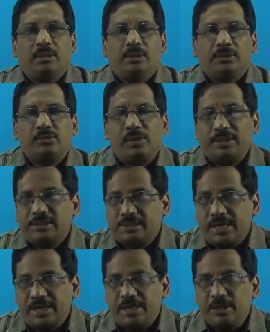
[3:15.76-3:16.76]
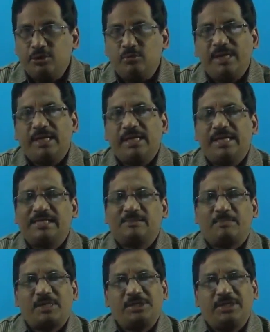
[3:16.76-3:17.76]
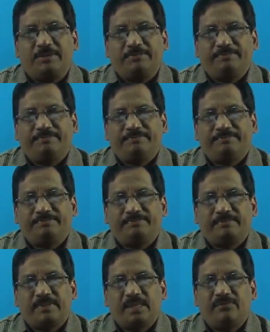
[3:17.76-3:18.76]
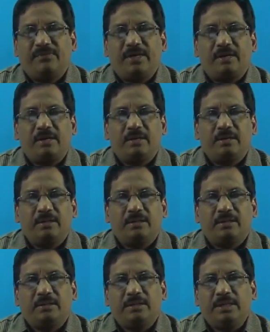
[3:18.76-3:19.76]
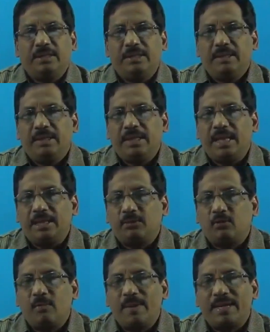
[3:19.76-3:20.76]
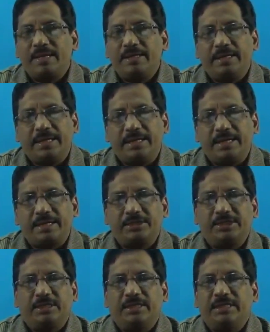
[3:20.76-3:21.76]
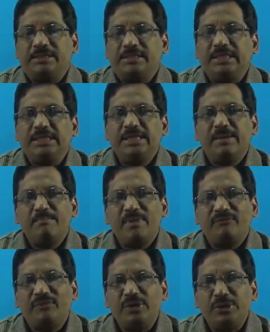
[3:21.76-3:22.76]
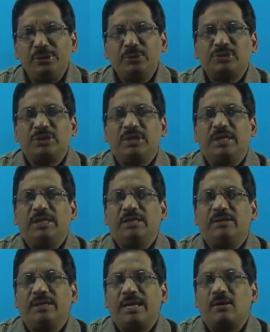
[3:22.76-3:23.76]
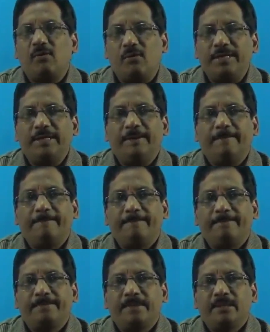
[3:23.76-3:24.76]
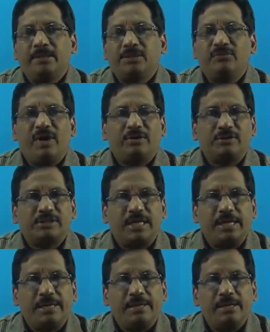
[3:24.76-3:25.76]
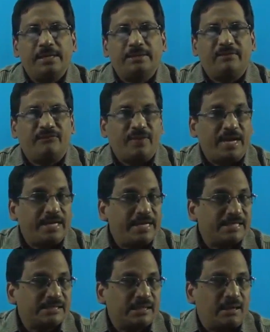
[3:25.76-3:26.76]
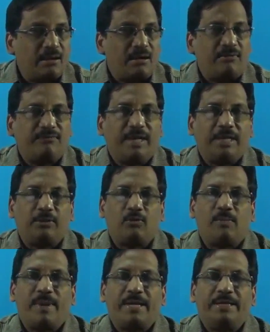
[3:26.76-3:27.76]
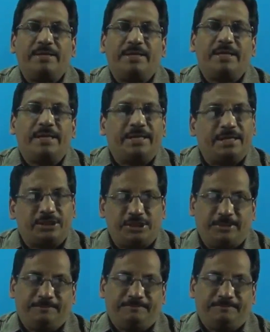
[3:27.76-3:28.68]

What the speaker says: to understand a numerical expression for the electromagnetic induction, that is the EMF induced in a coil, so we have to study the Faraday's law of electromagnetic induction.